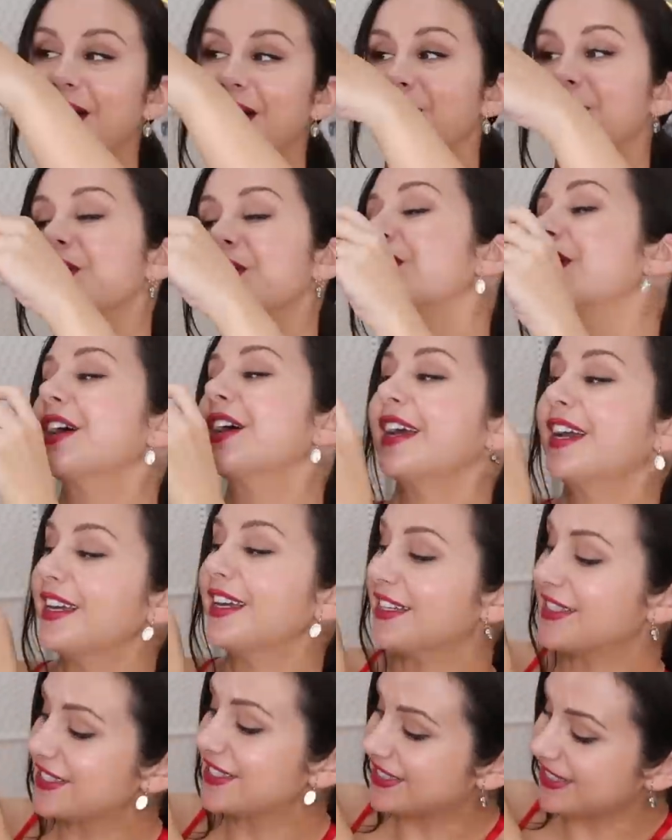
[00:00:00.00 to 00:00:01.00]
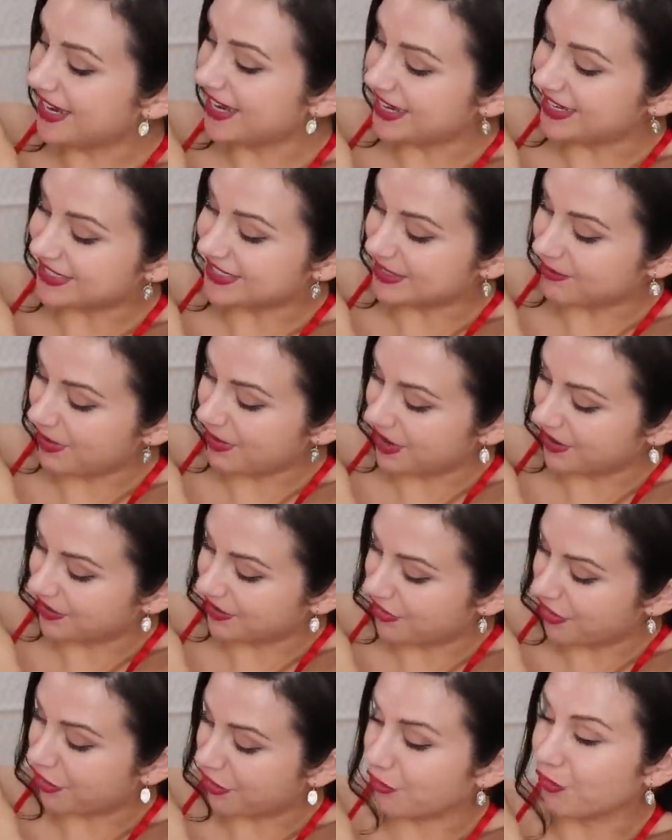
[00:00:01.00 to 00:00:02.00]
I'm gonna go ahead and say it's about
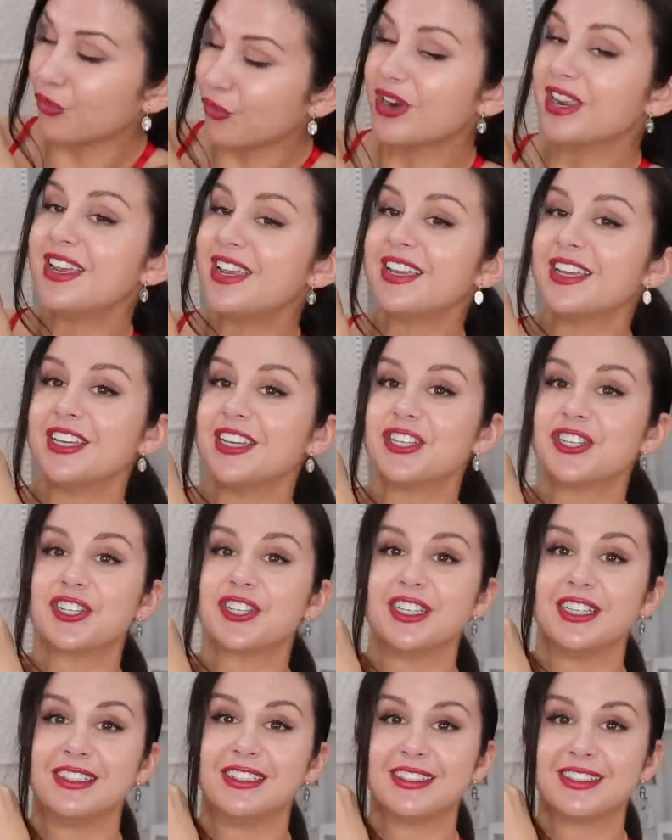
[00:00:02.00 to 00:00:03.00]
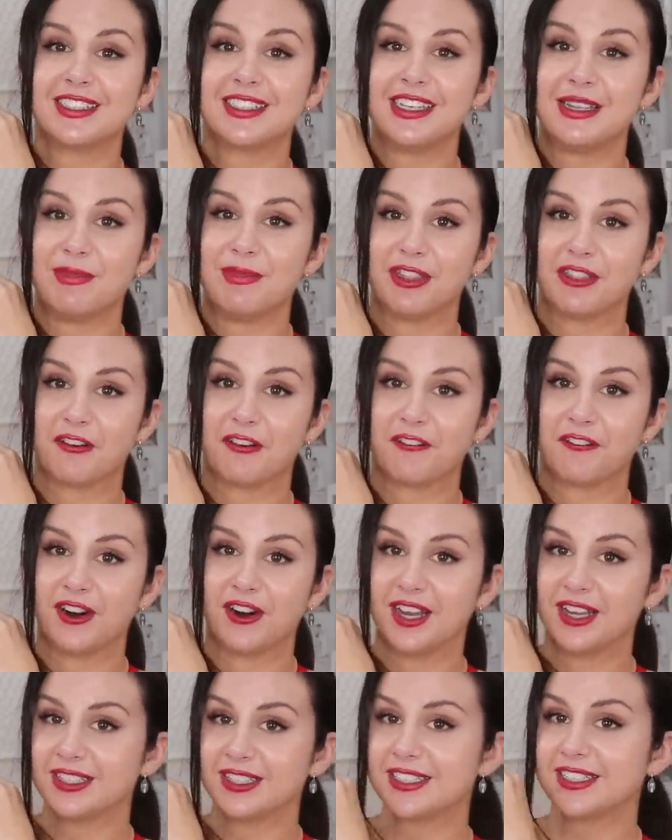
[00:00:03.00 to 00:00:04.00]
a three inch inseam in the
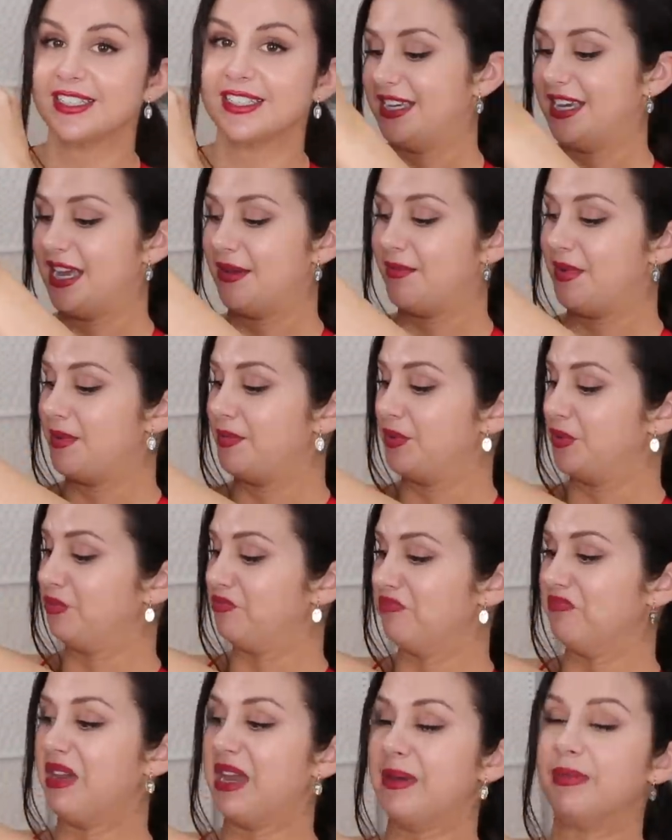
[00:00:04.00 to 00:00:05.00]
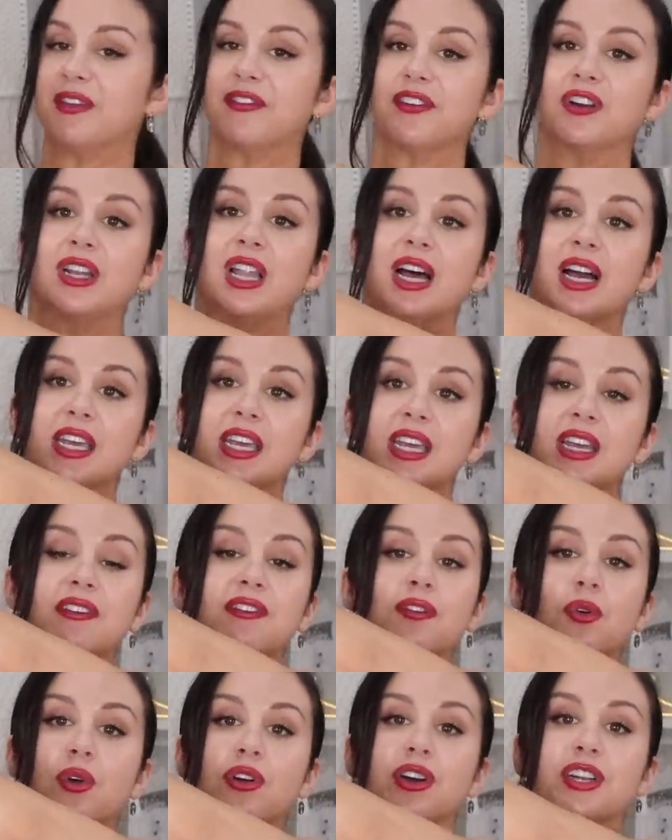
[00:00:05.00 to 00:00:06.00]
front, and maybe, maybe if you're lucky, a
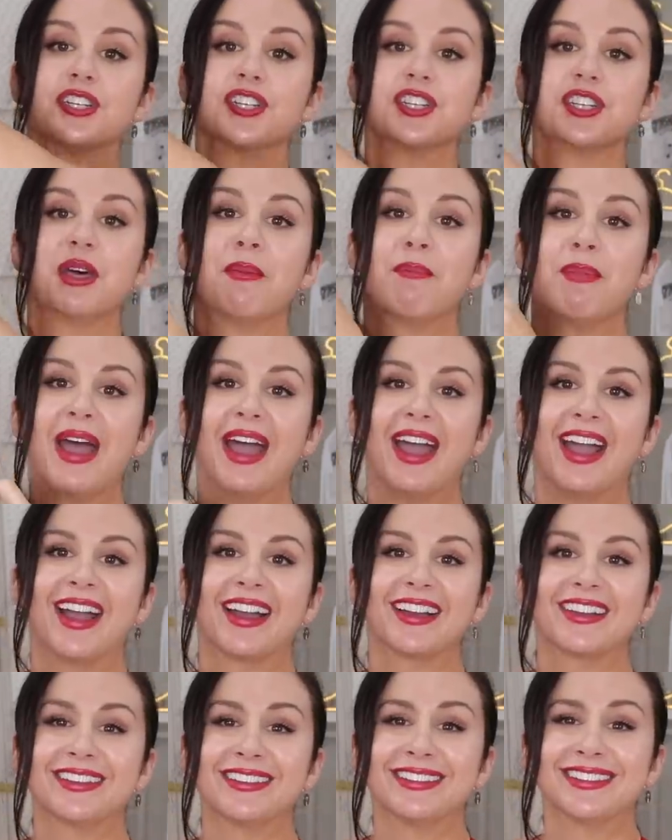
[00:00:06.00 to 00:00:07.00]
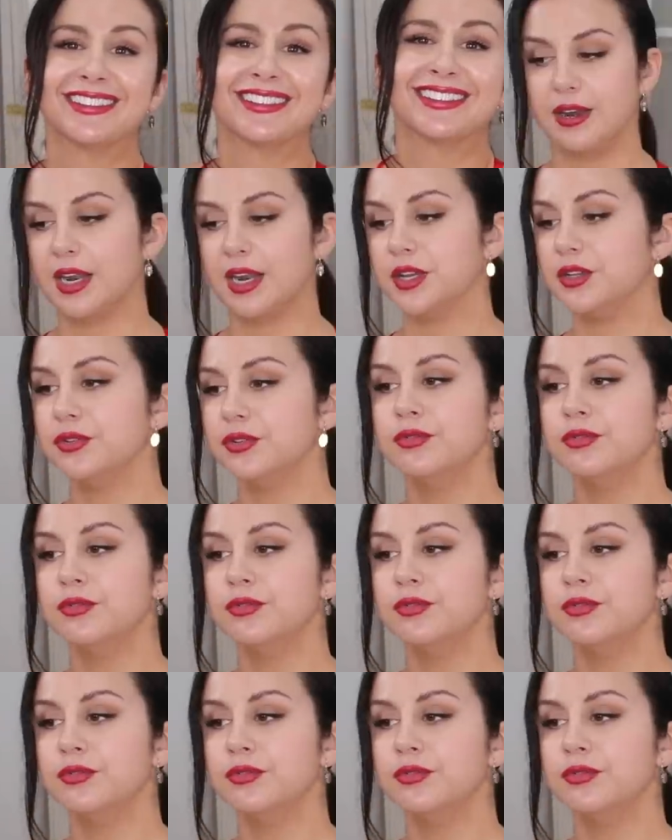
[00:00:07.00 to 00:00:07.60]
four inch in the back. Now, you